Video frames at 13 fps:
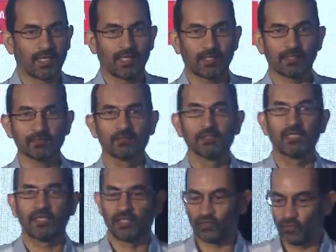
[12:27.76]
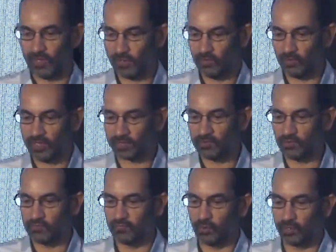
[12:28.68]
hand, is where you get
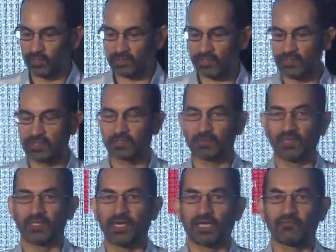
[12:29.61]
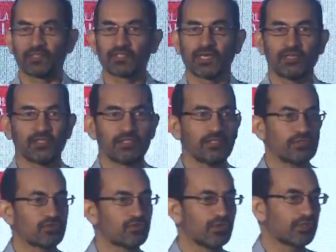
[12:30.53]
into focused and disciplined alpha
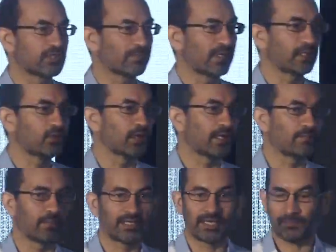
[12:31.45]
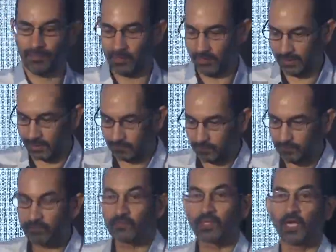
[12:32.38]
strategies. You could typically look at mid cap in India,
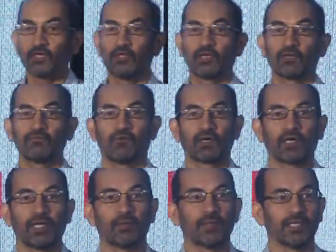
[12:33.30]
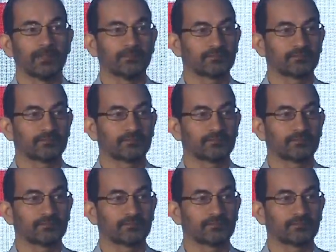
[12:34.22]
and you look at foreign equity.